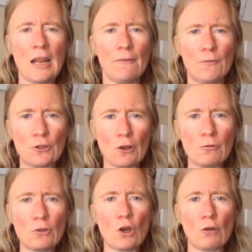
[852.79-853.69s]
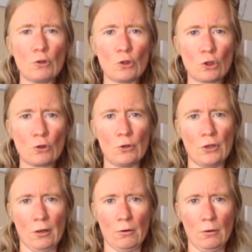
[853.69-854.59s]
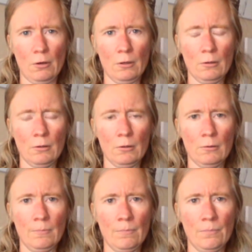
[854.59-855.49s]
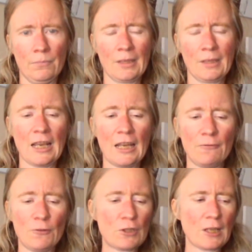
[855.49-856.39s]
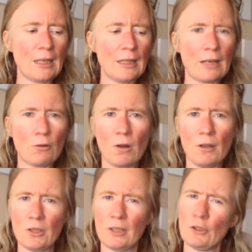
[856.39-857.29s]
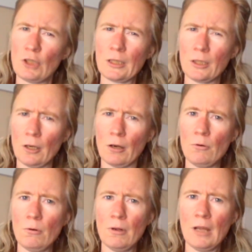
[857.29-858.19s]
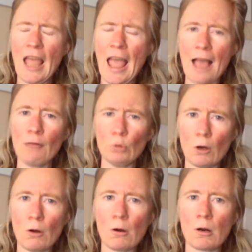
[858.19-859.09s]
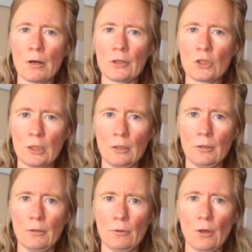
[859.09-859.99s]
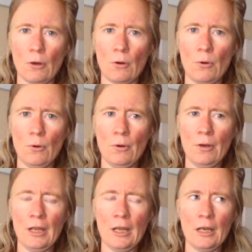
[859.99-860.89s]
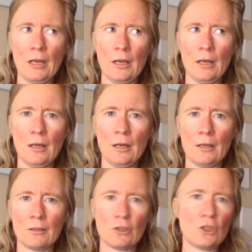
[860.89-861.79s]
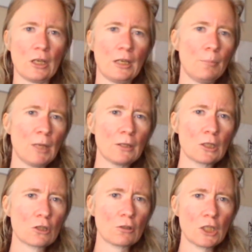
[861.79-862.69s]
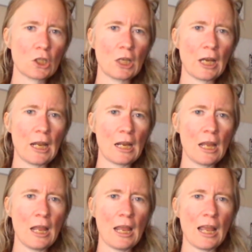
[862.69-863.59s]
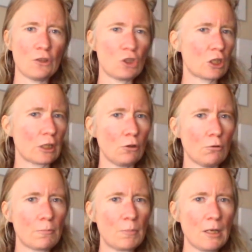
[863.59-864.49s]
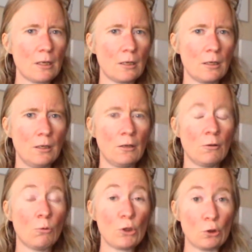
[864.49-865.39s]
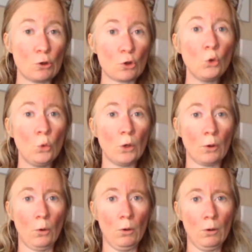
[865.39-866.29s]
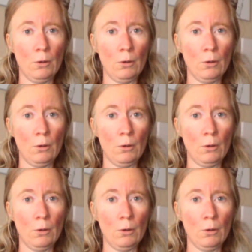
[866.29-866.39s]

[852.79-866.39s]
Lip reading: If you don't know, you should know. And if you say later on that you didn't know, how long didn't you know? Did you hear me in the street today and just ignored me? Or you do know?